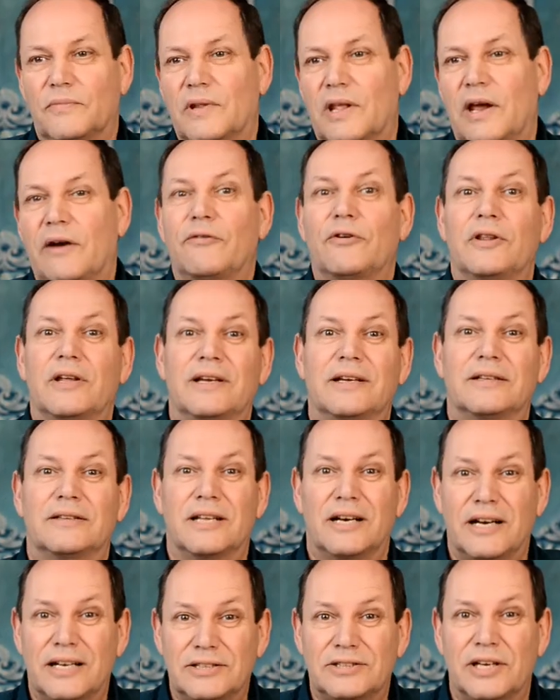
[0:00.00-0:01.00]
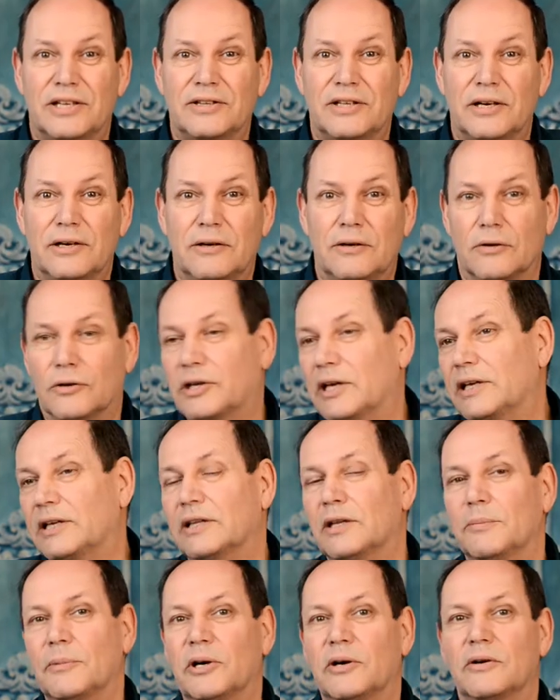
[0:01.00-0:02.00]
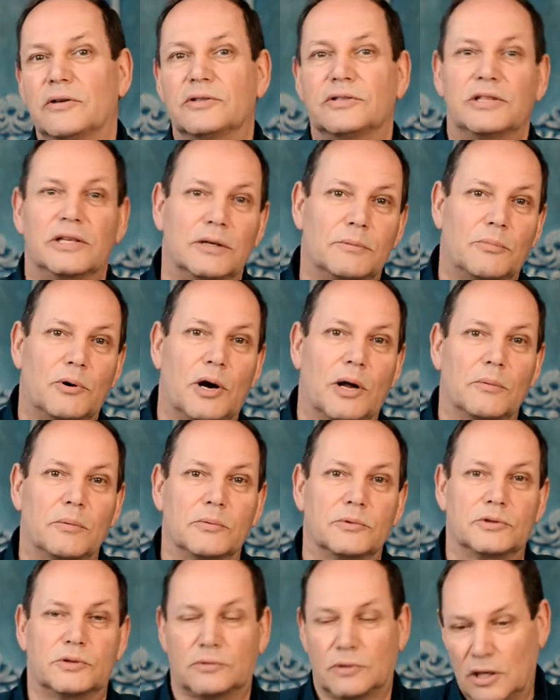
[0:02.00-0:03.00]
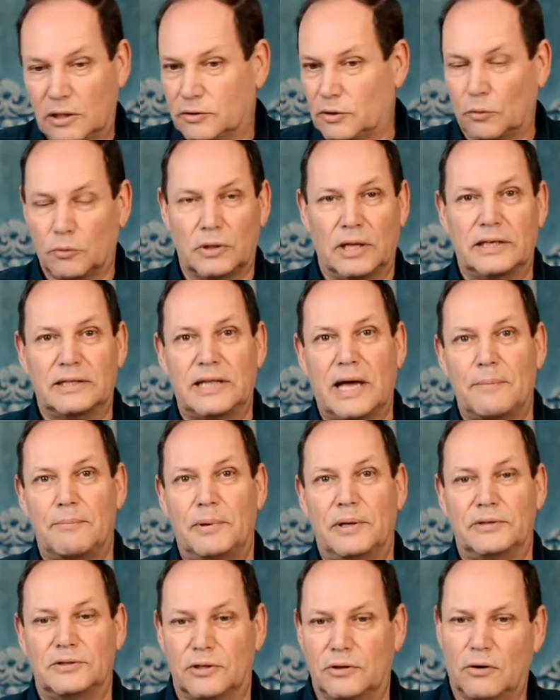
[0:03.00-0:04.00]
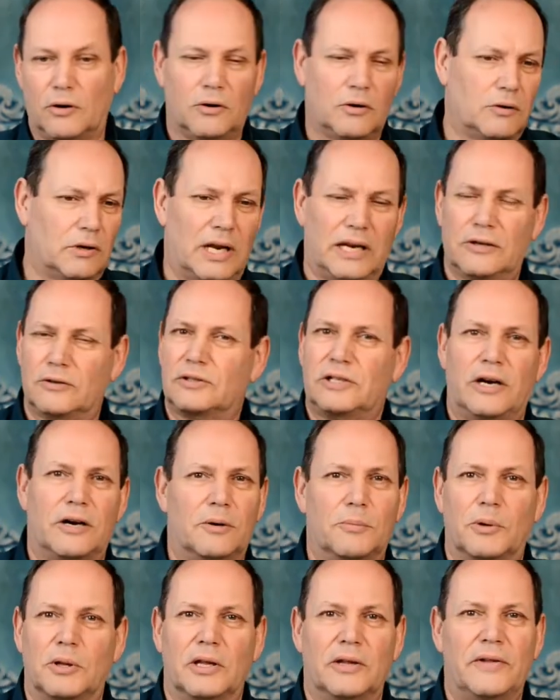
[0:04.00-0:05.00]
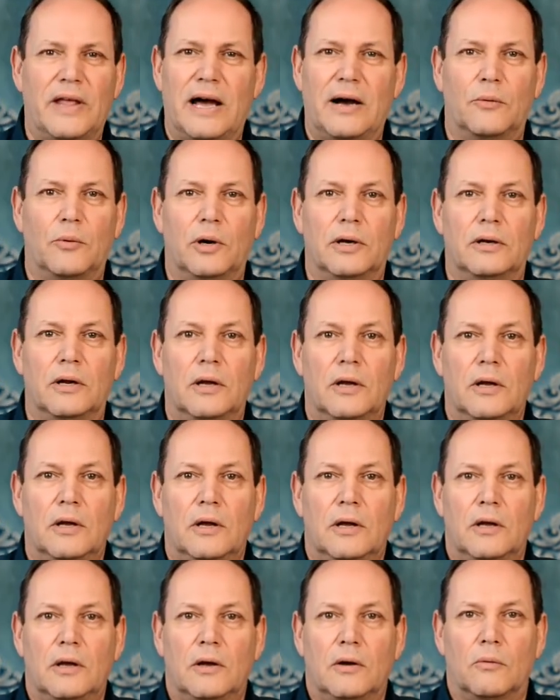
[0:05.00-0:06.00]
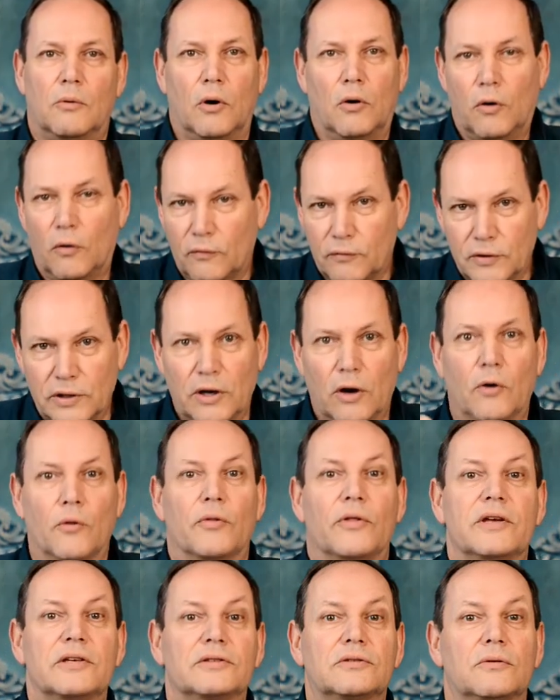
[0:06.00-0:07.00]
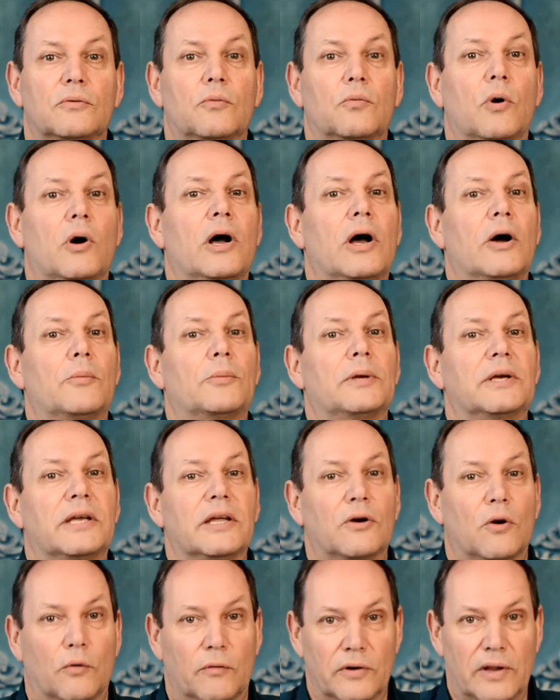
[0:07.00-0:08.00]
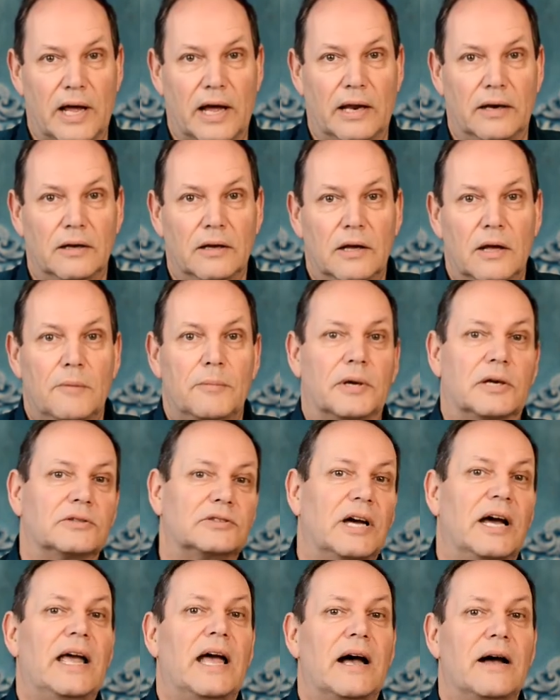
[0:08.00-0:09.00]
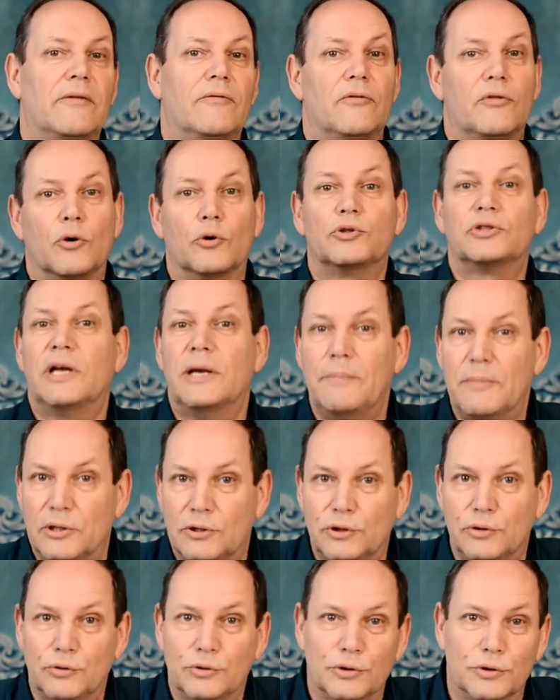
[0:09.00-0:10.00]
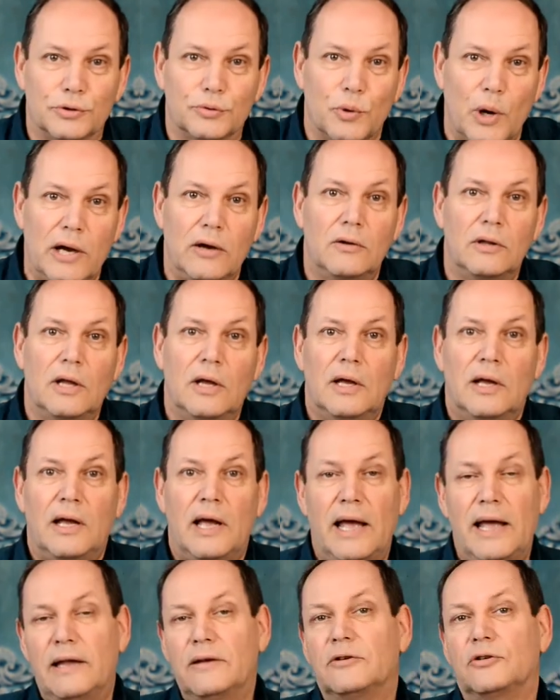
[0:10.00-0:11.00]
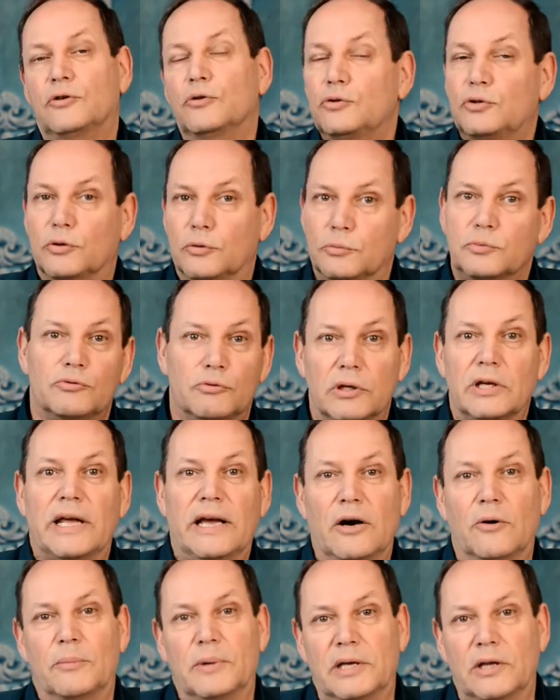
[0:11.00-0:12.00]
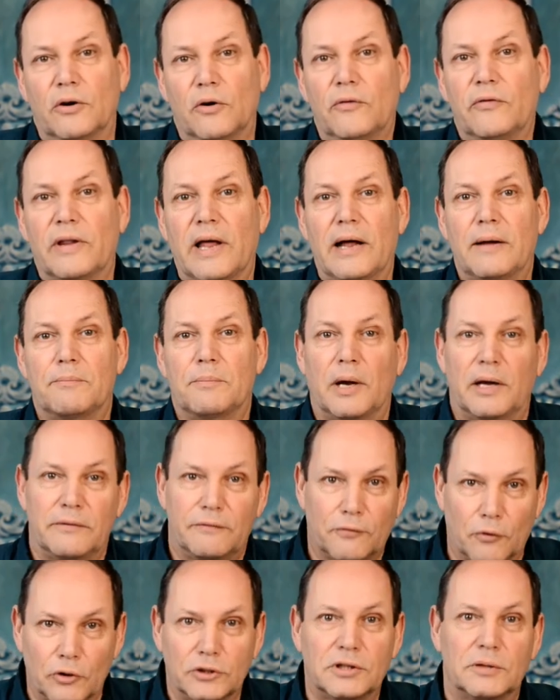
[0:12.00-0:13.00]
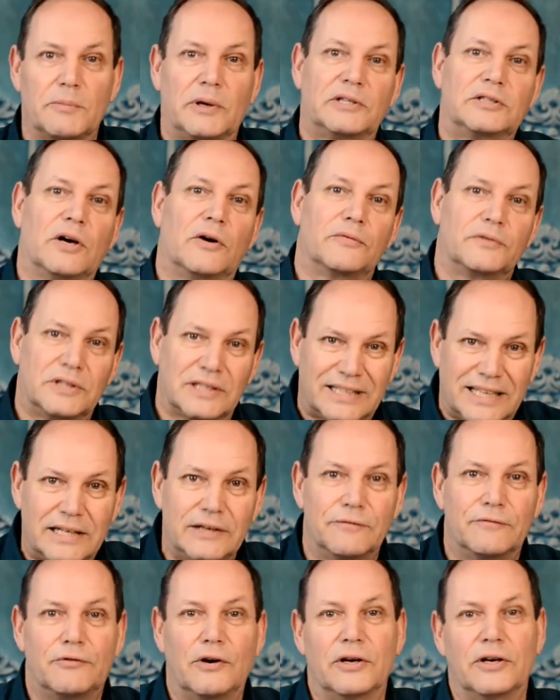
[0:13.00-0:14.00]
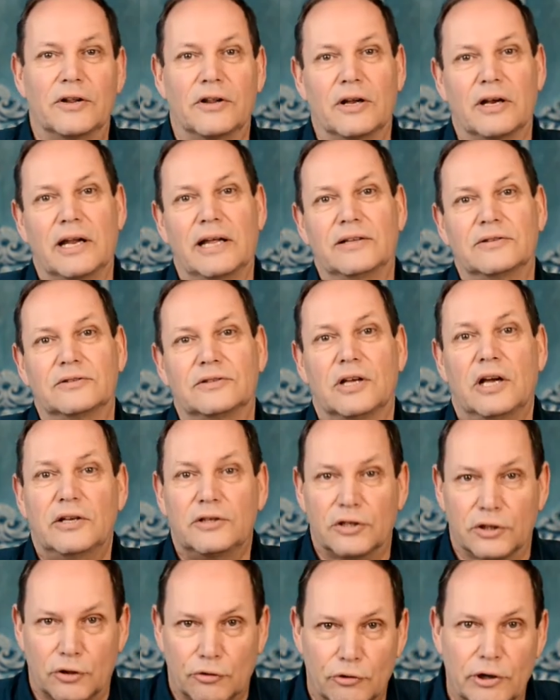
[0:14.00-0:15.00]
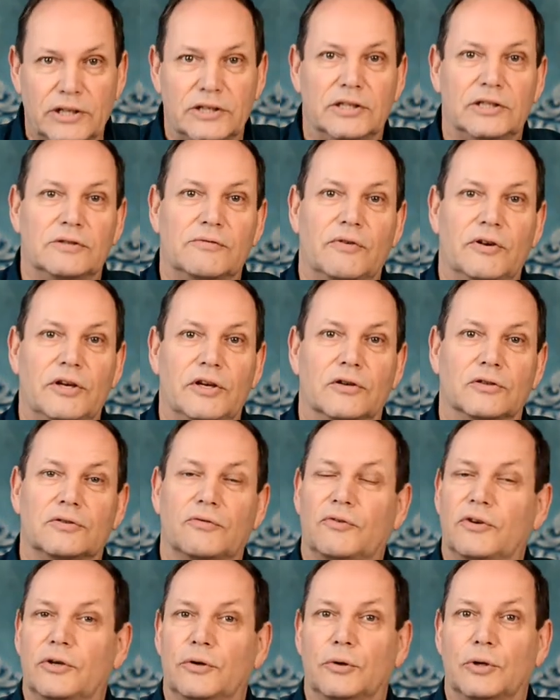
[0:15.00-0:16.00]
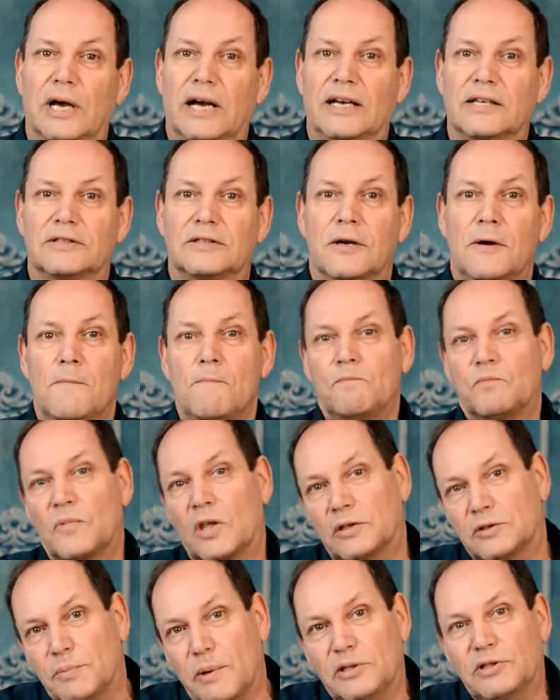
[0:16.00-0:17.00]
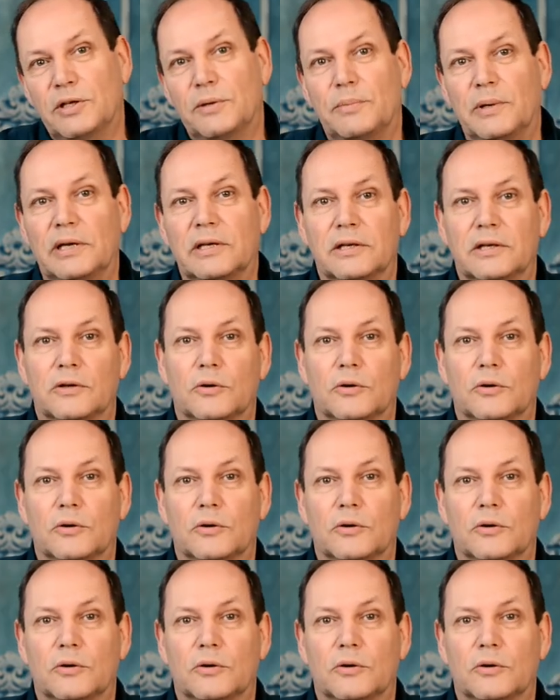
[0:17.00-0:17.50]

Everything that I said there, looking in the mirror, seeing problems, don't like that picture, oh, I look terrible in that one. Well, hopefully all this will help you get over that because I have those same issues as well. And YouTube's really helped me get over that by forcing myself to get in front of the lens to create these videos for you guys, especially being an